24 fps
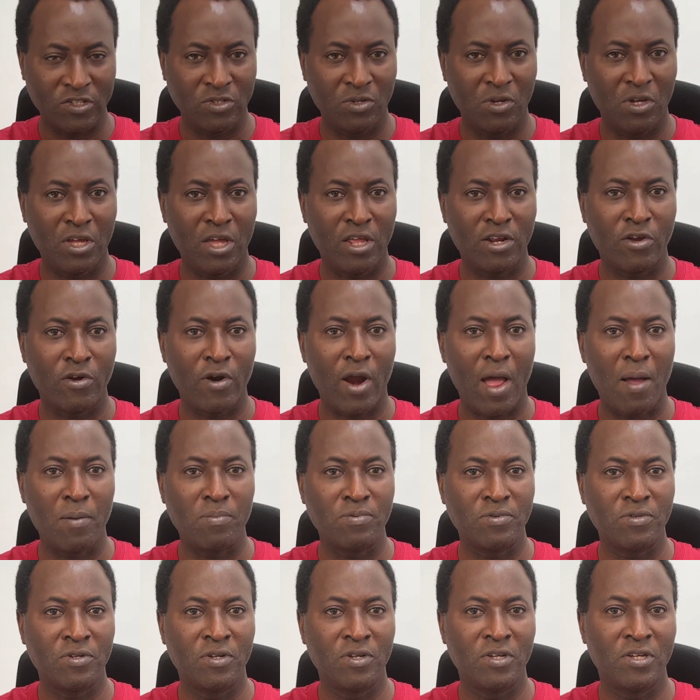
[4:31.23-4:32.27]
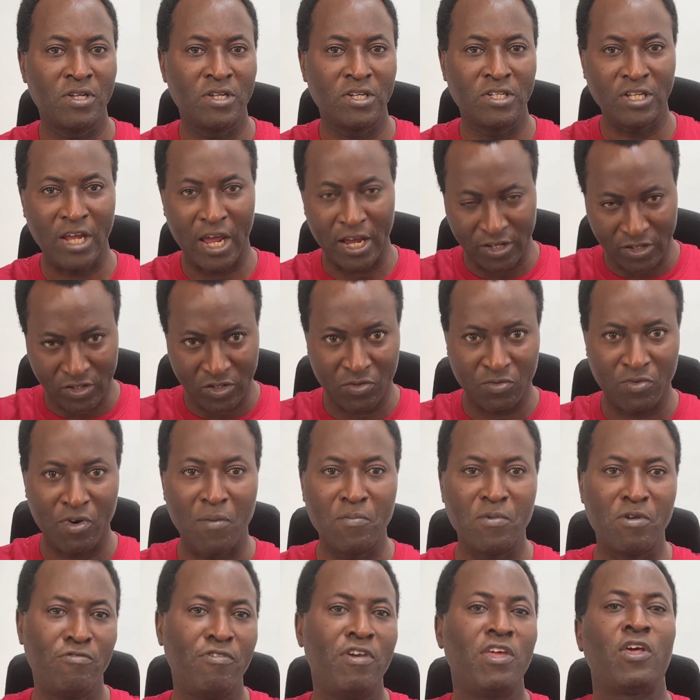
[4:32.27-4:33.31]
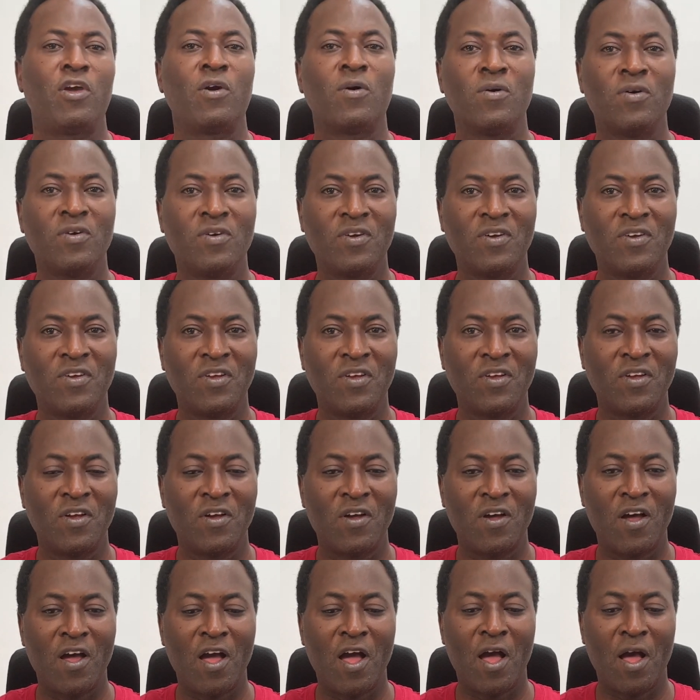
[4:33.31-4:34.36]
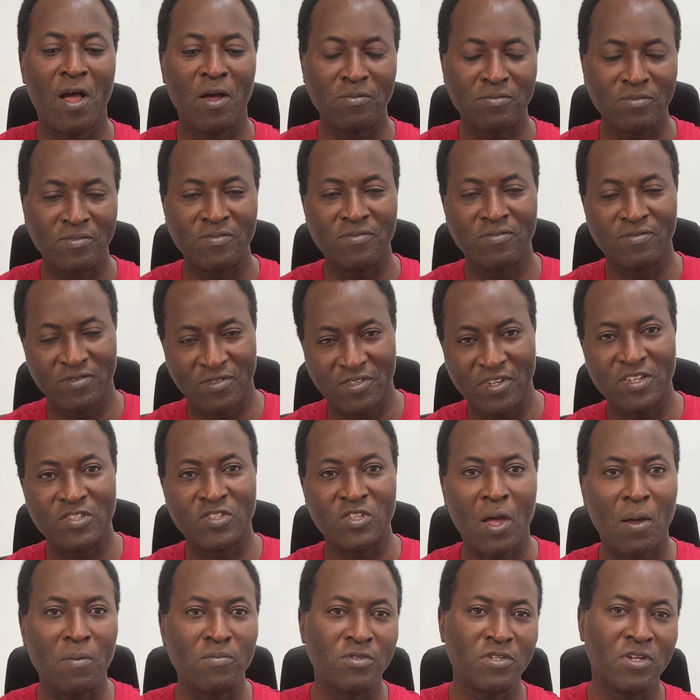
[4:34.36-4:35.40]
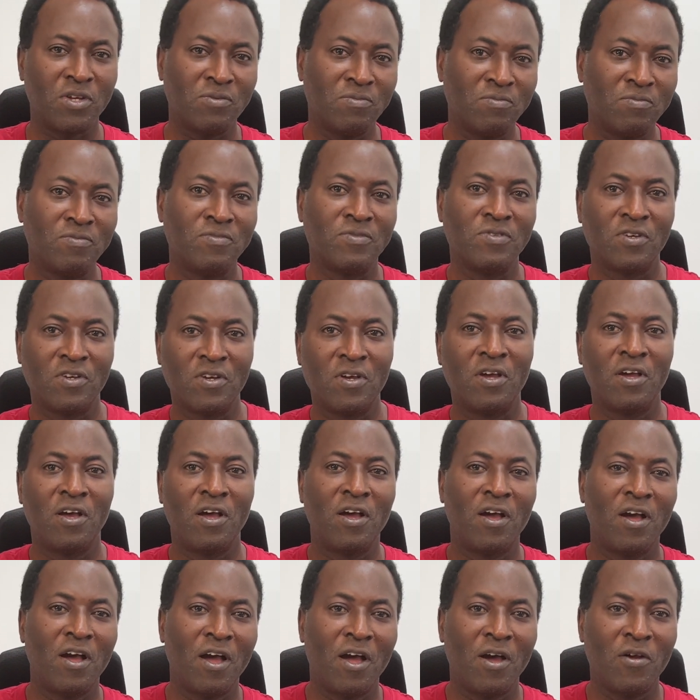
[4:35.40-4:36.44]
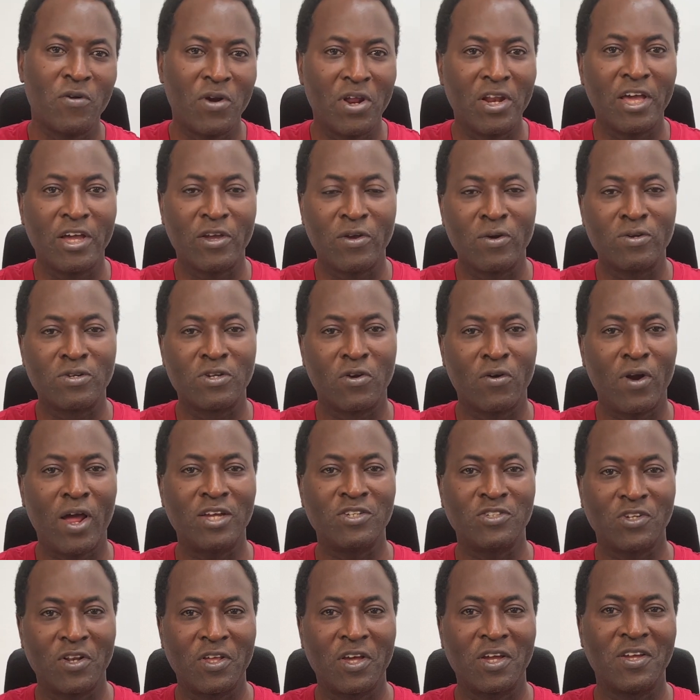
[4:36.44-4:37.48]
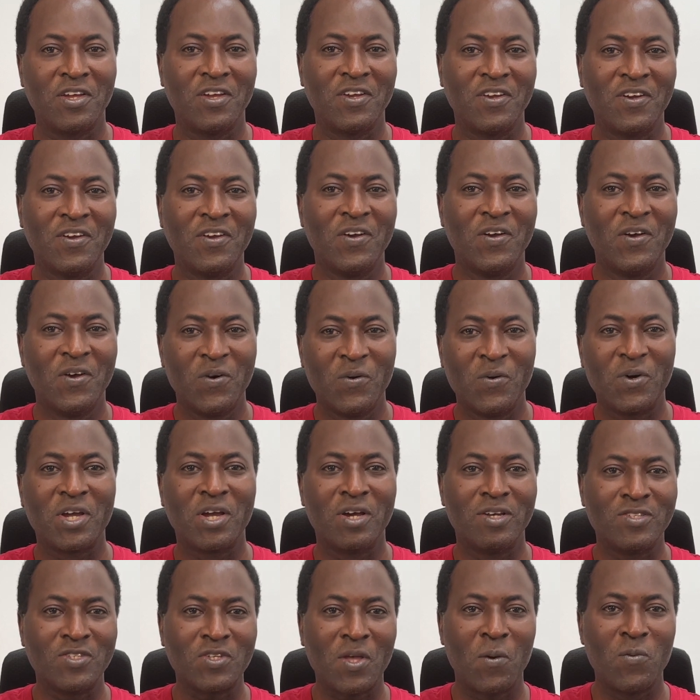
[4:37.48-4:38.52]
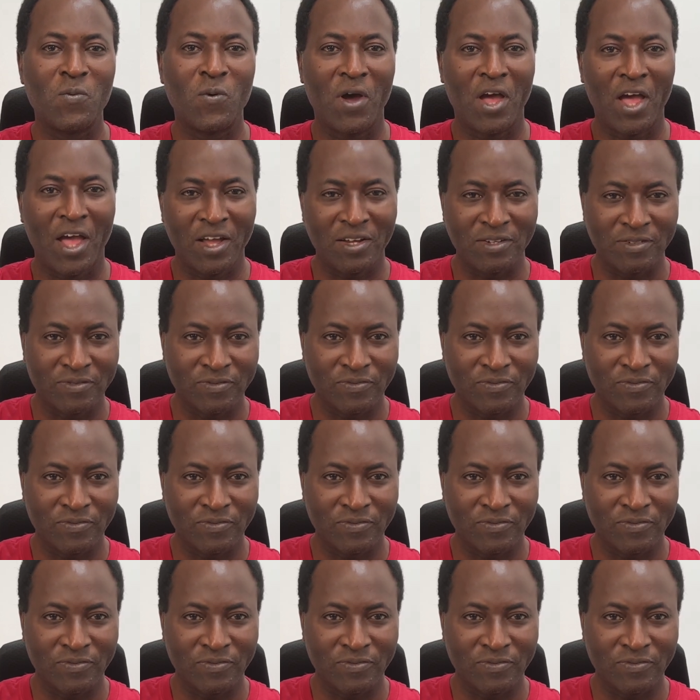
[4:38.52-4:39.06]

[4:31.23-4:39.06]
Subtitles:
You can grab text from a video. That's something really good. Gradually, we're going somewhere.